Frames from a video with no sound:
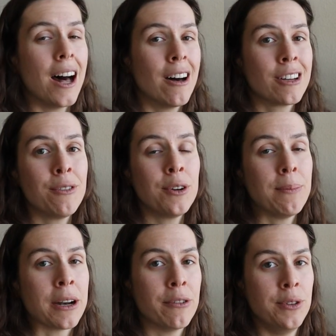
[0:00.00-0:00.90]
I'll give you a
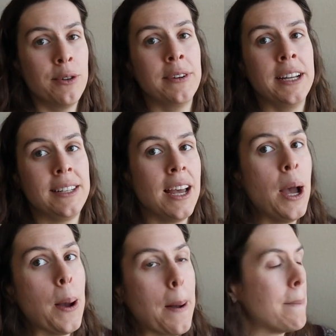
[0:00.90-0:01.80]
better view of it.
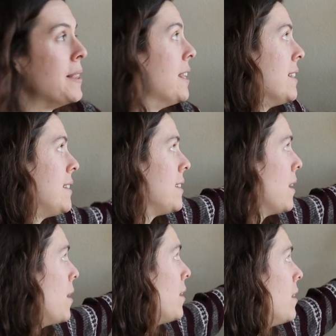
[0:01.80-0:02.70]
But this
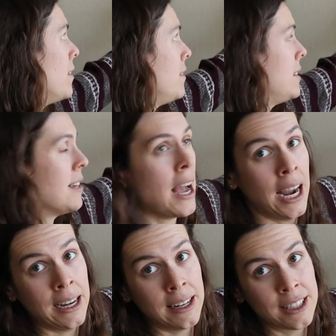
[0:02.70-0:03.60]

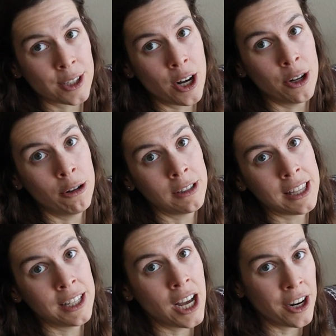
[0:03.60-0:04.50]
design is called
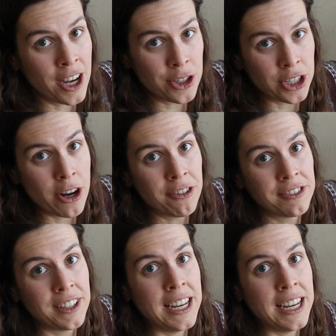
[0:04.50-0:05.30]
the Not Knot Shelf.